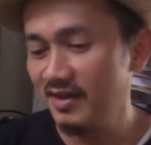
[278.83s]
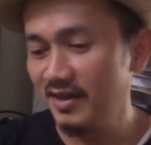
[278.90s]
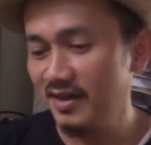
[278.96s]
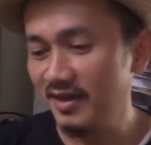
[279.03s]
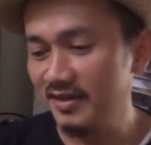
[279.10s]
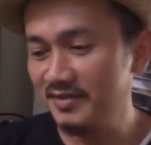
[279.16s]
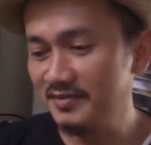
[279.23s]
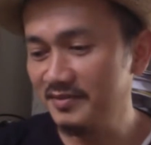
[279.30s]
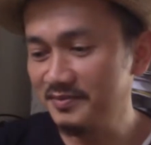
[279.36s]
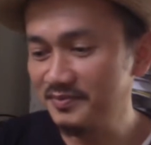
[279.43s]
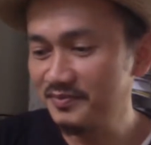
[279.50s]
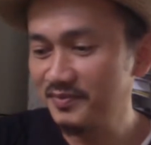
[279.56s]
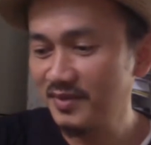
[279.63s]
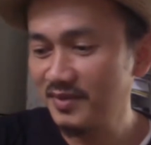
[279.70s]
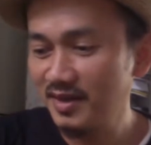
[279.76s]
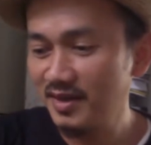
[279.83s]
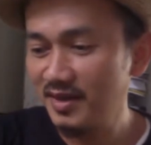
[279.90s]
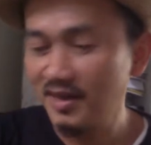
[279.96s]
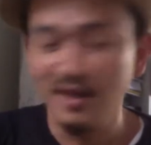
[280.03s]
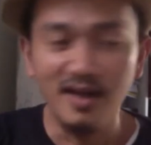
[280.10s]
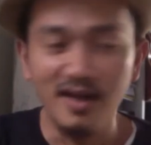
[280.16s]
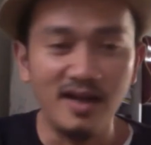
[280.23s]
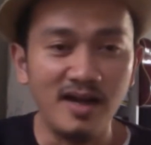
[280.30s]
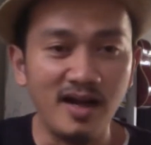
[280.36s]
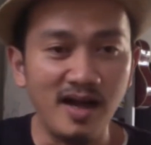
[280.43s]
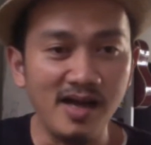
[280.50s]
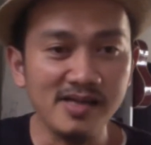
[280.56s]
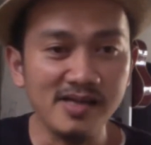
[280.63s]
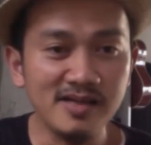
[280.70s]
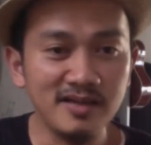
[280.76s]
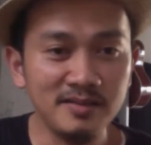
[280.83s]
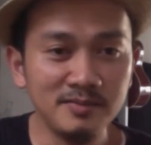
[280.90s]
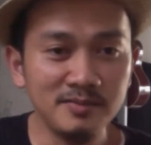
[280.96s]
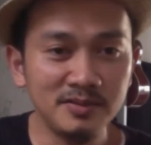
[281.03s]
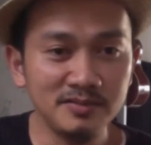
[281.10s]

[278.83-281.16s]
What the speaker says: And I come